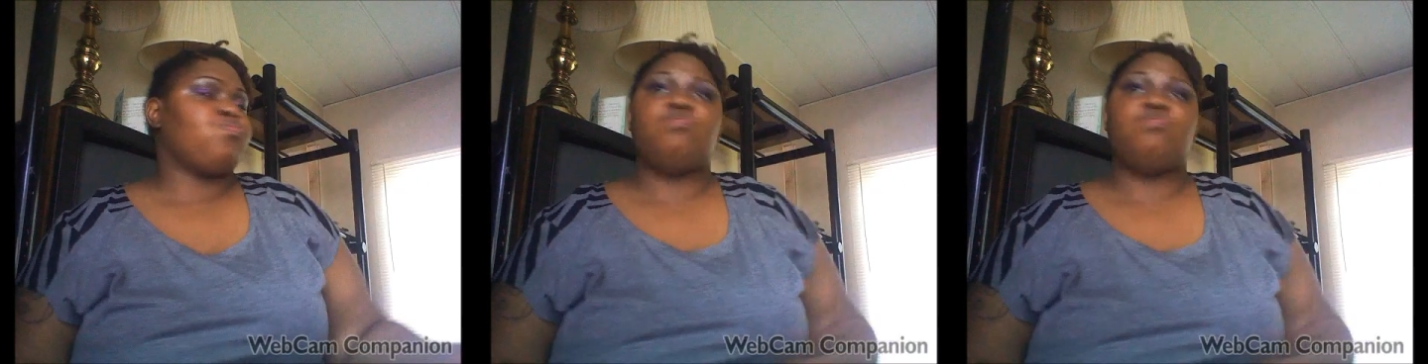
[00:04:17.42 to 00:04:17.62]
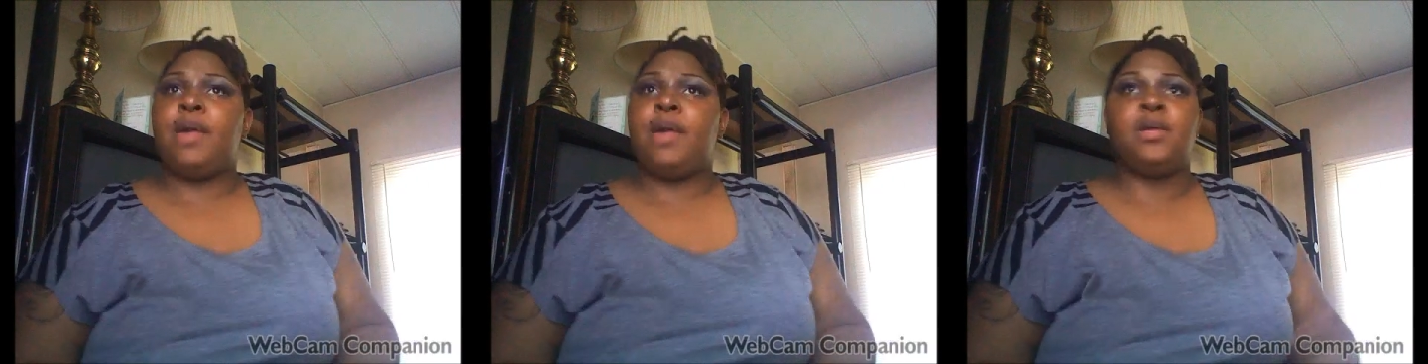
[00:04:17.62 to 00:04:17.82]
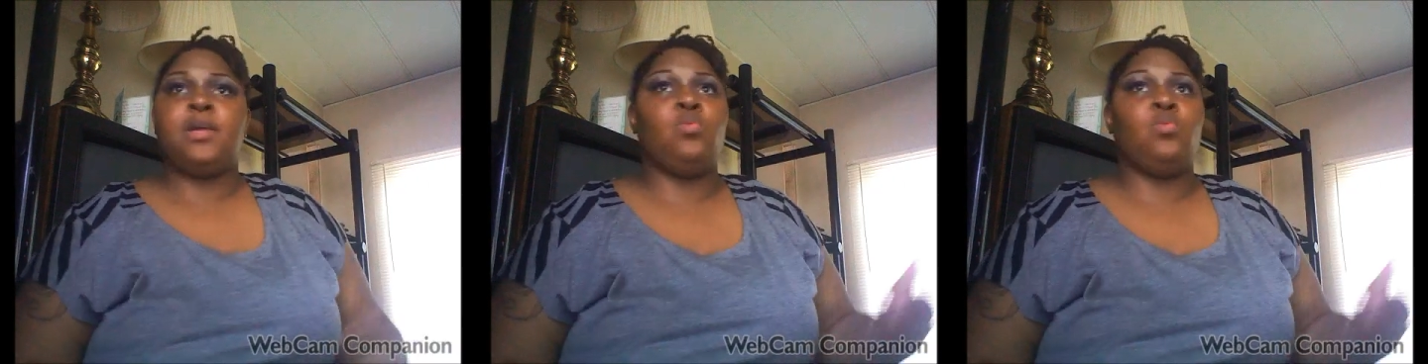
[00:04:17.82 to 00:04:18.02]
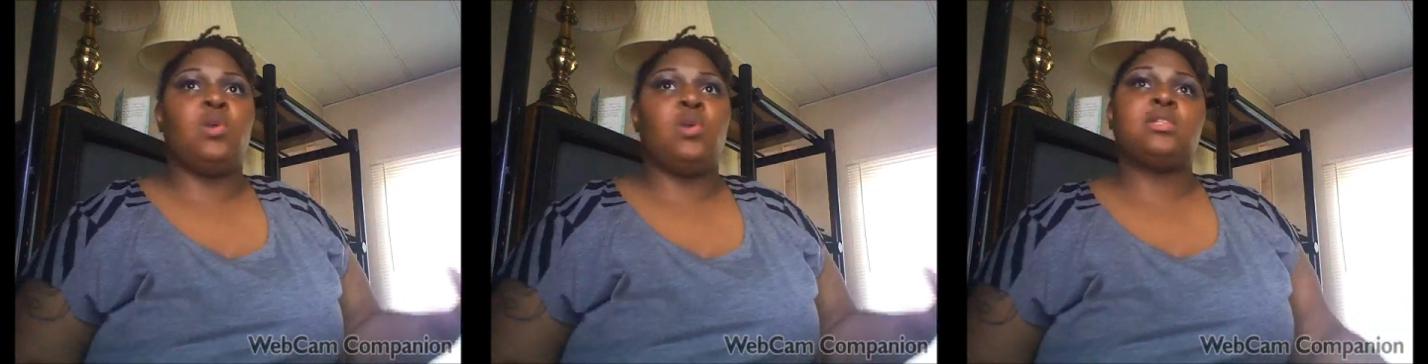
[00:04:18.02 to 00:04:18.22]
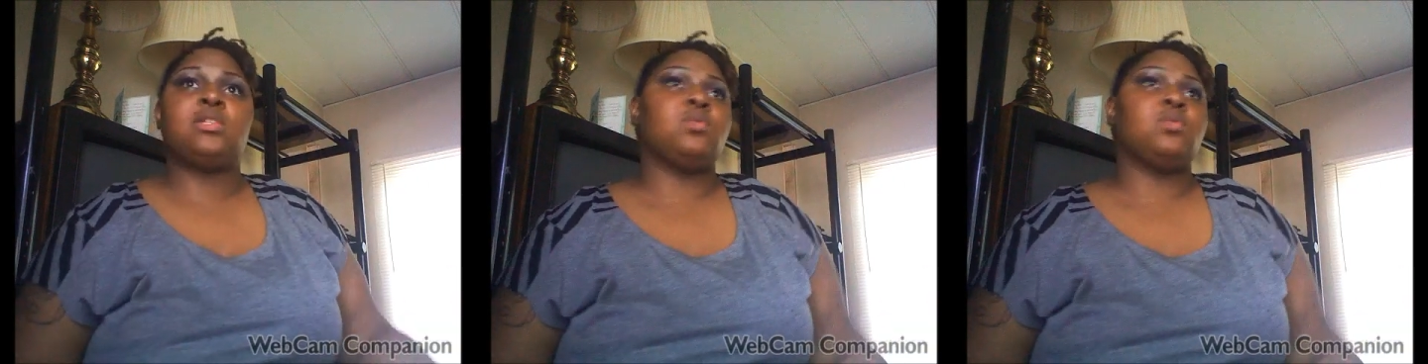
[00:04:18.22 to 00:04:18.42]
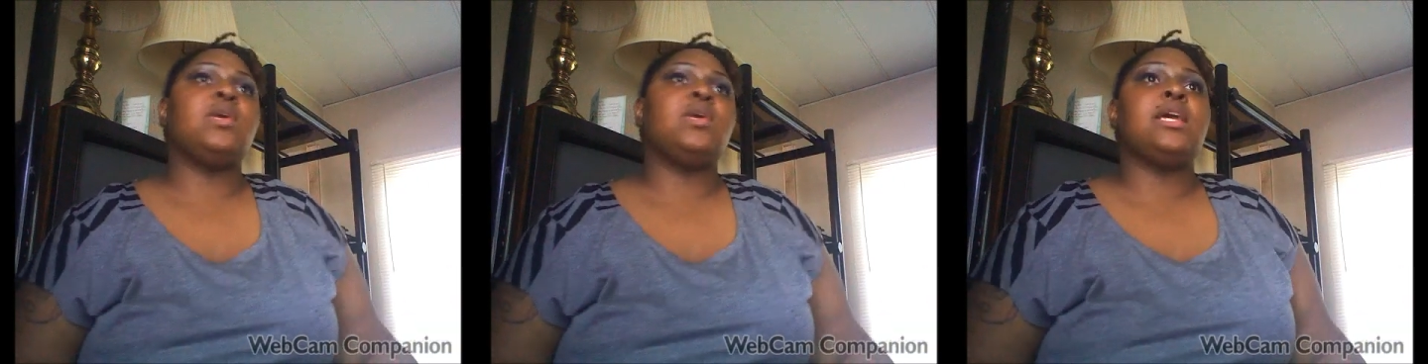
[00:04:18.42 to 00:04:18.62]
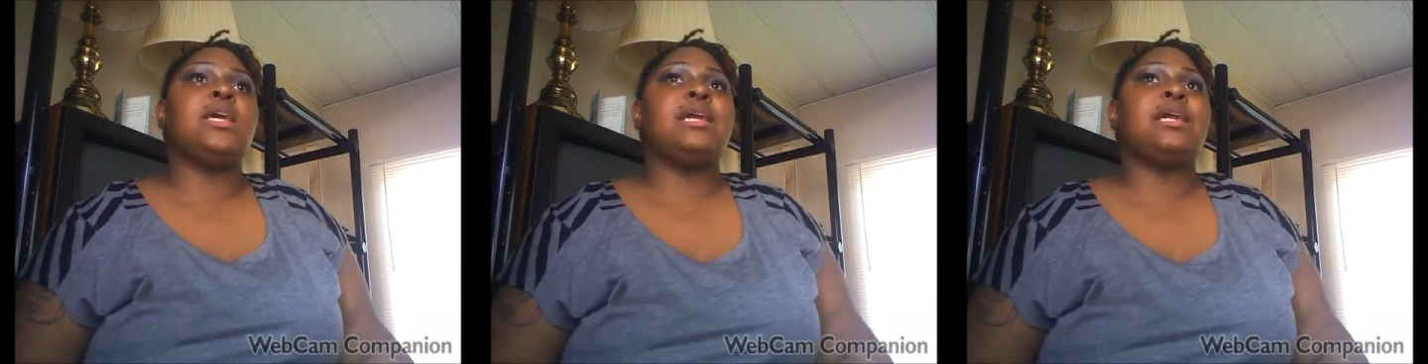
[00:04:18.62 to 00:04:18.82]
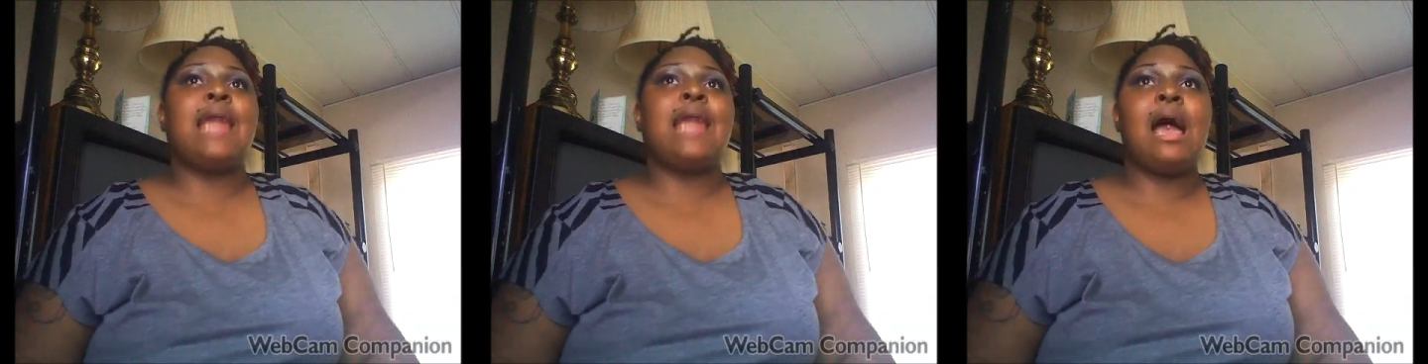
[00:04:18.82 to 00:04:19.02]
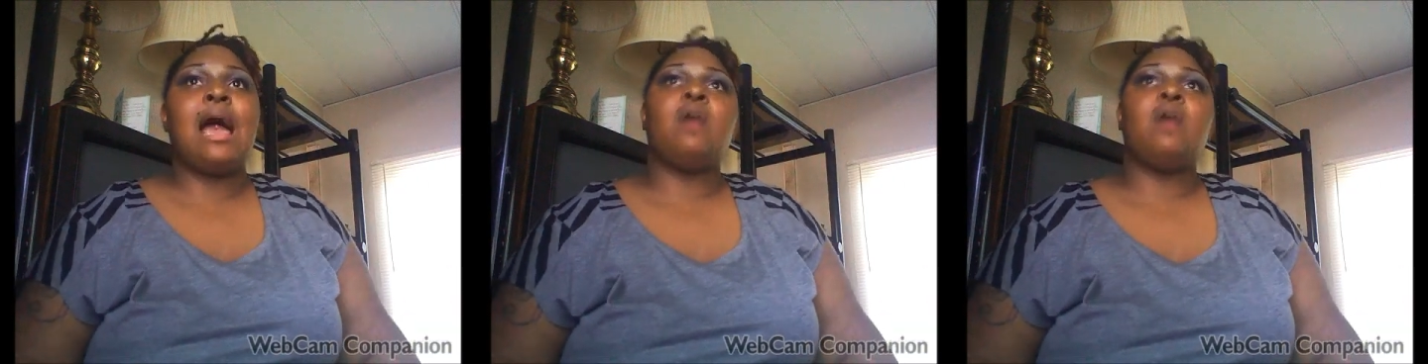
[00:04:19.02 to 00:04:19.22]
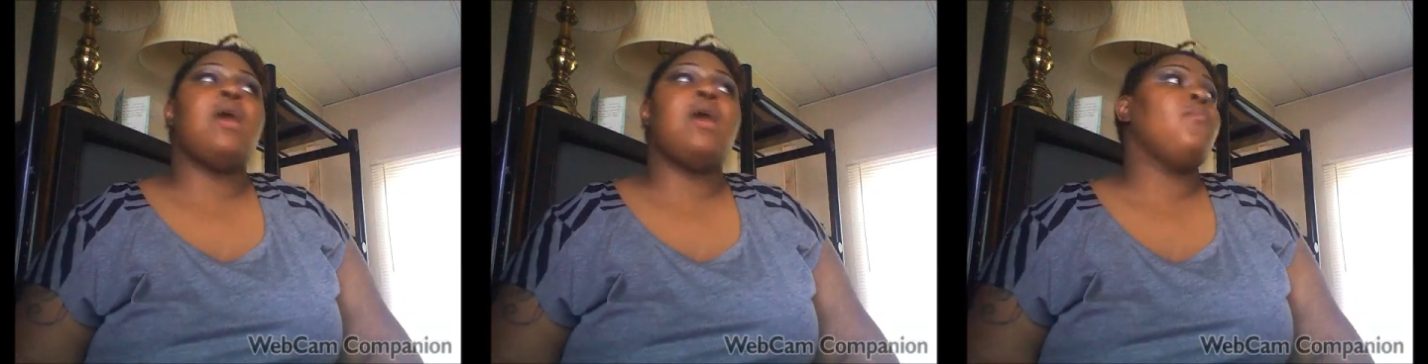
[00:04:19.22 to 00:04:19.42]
maybe once a week. Now